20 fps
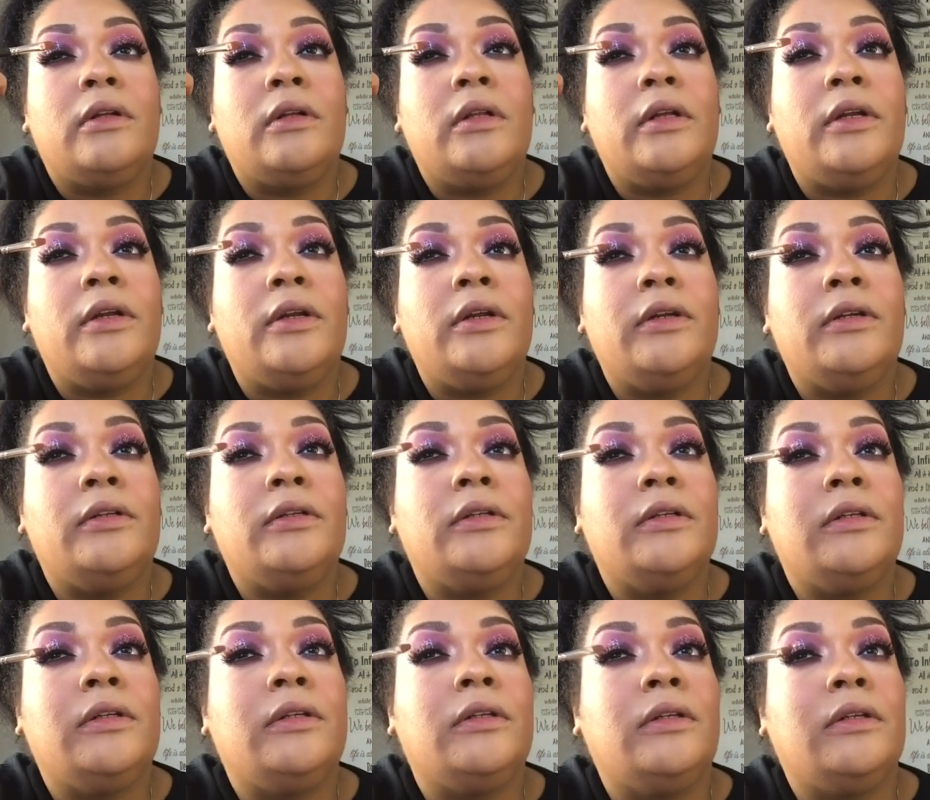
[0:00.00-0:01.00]
glitters,
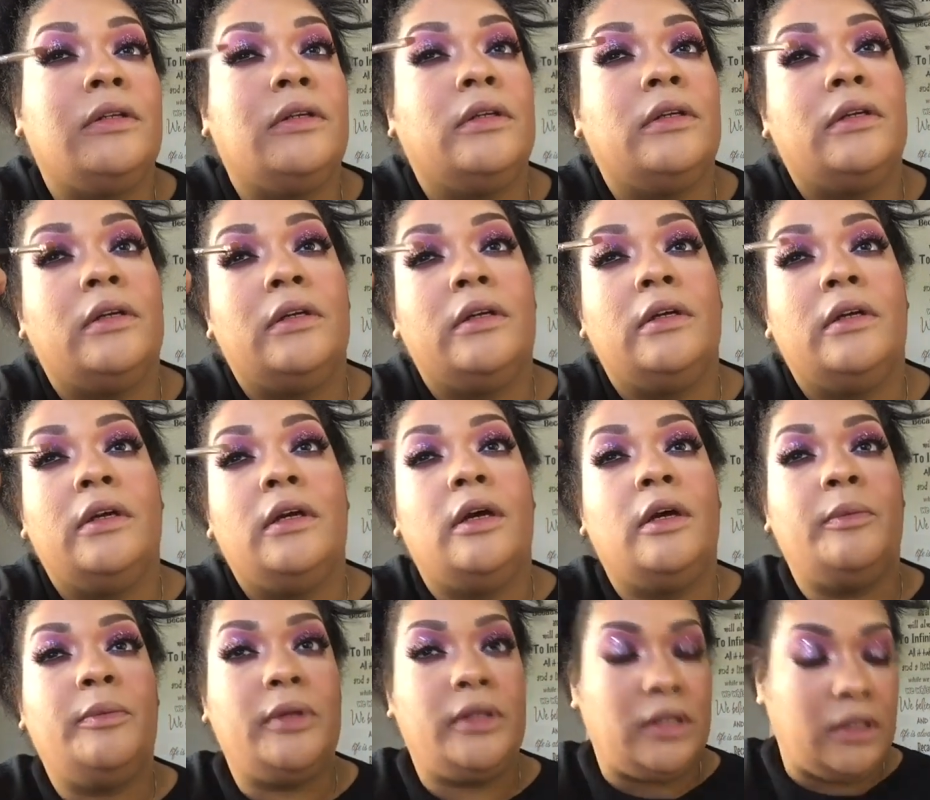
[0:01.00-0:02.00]

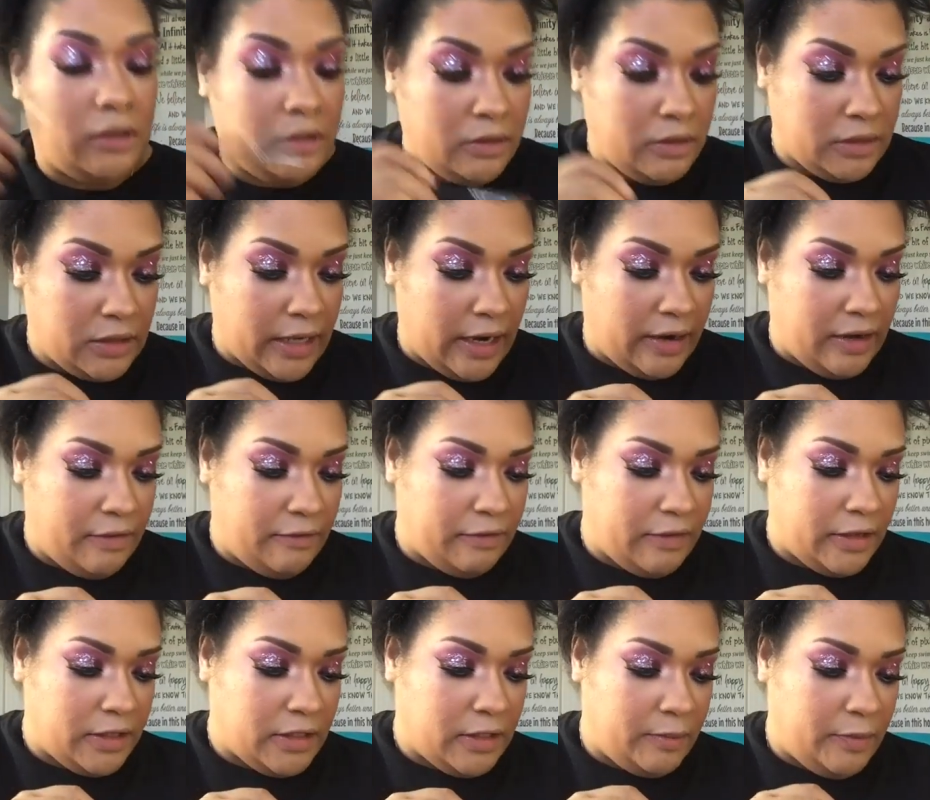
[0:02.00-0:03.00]
but the little tiny
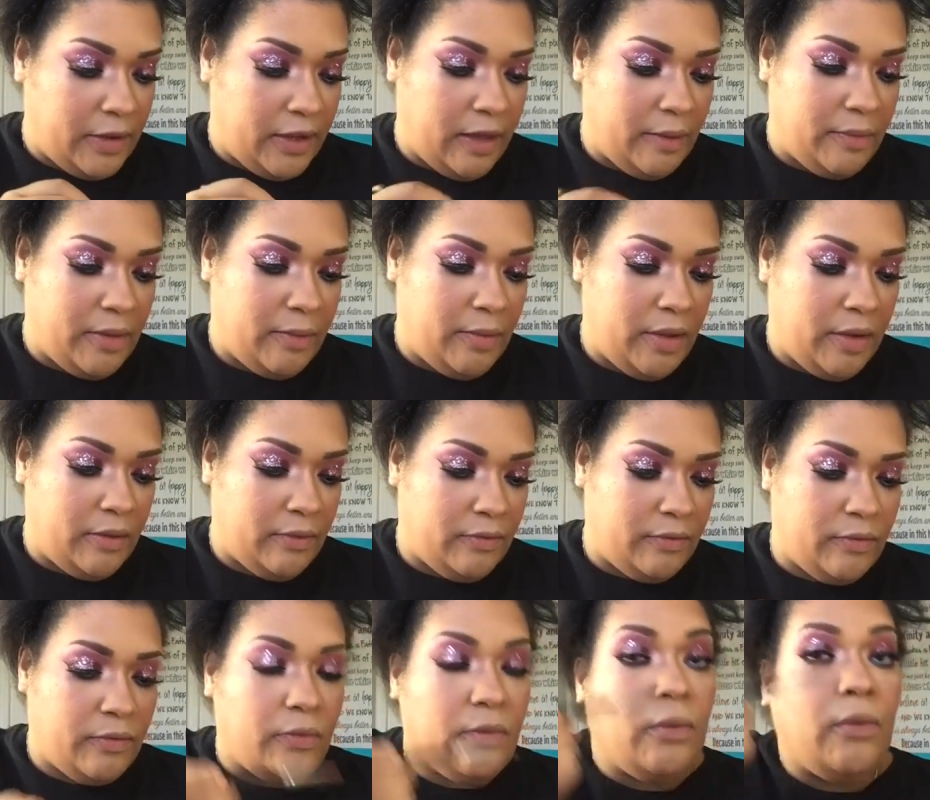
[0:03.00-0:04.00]
flecks. I'll pick up maybe
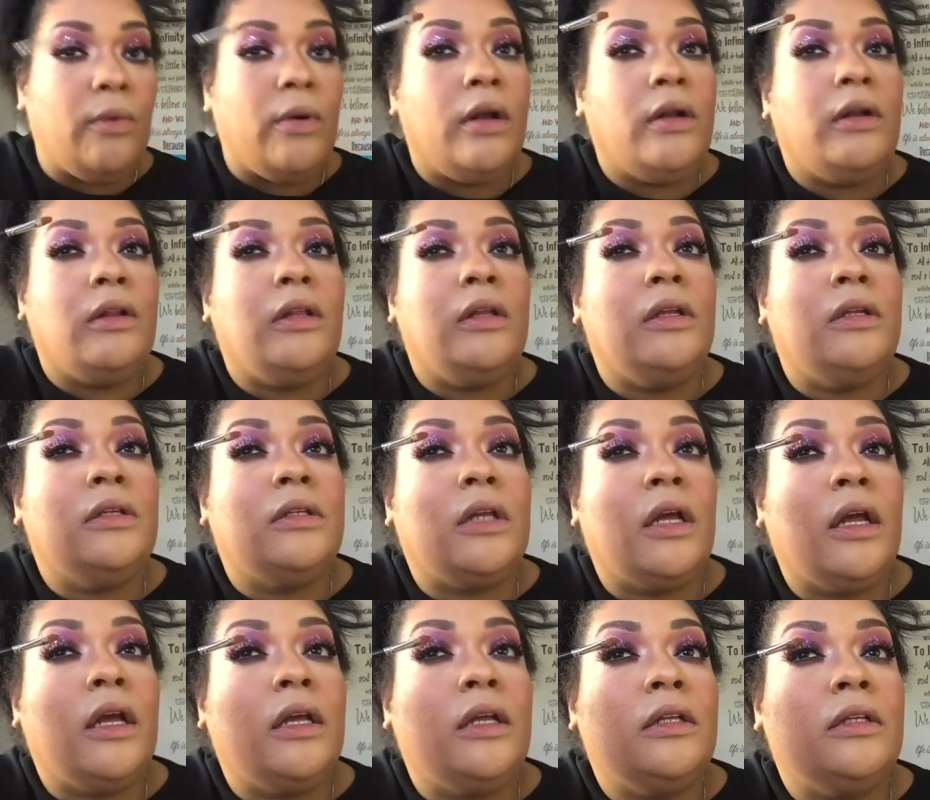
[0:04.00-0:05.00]
one of these
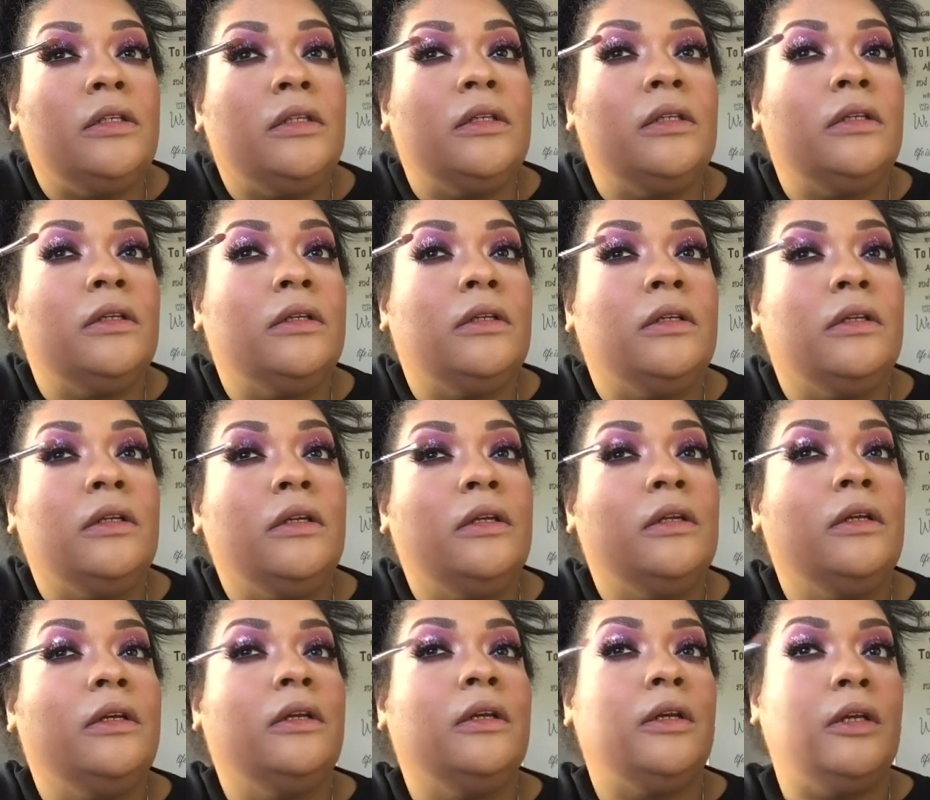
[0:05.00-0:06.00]
guys
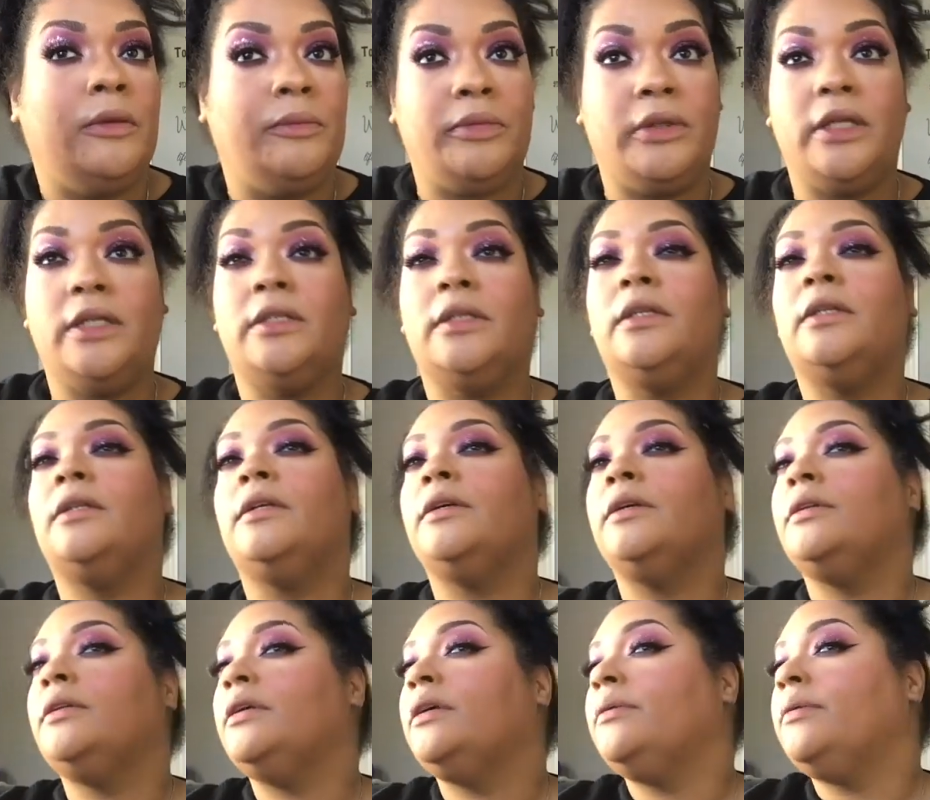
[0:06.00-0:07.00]
and place it in
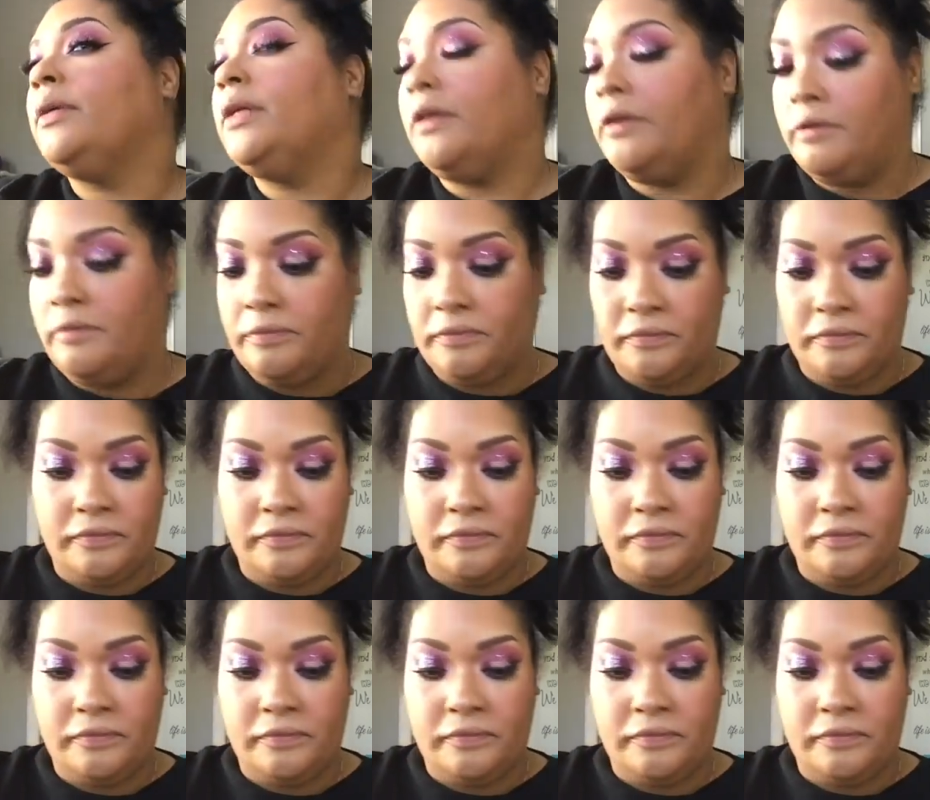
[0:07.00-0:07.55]
there. There we go.